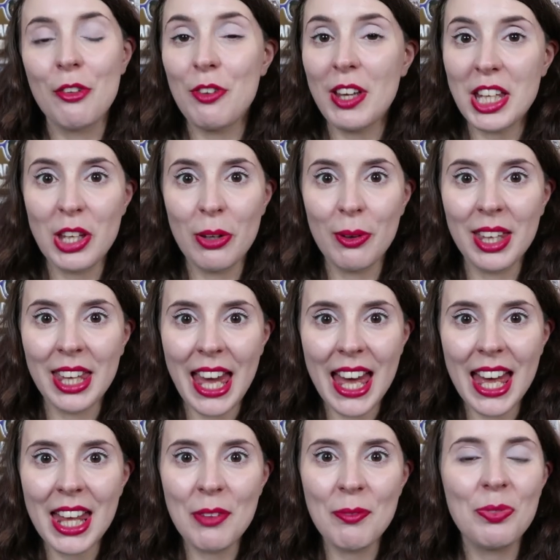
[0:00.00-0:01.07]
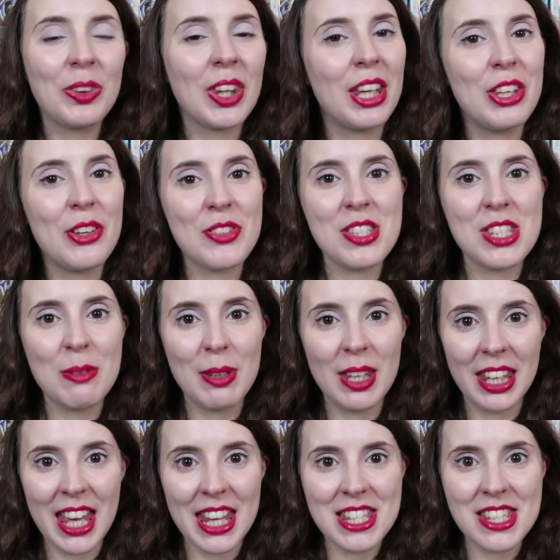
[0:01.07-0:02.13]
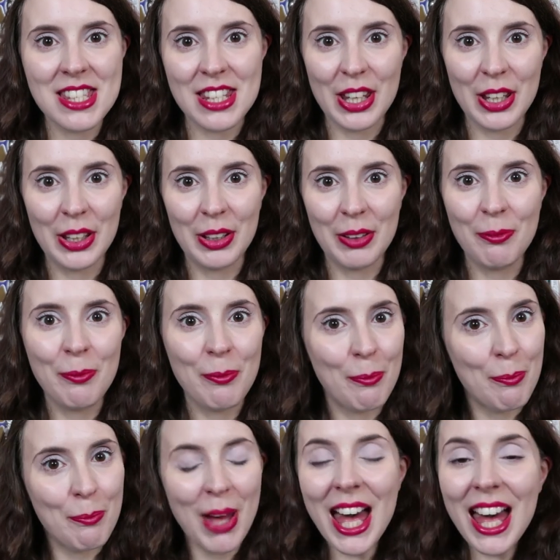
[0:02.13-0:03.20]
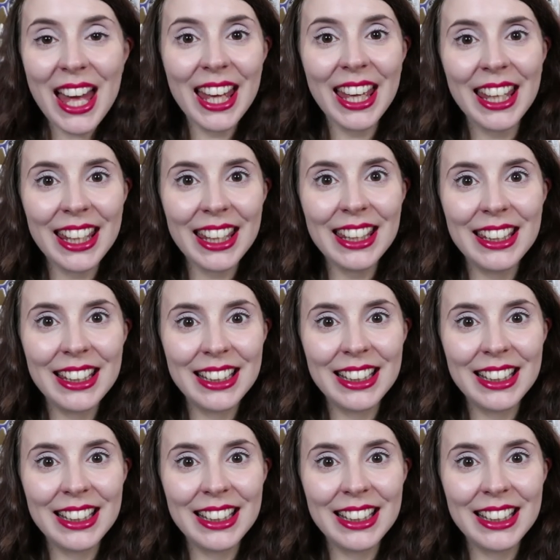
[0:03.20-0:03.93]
Thank you again. You'll see me again soon. Bye.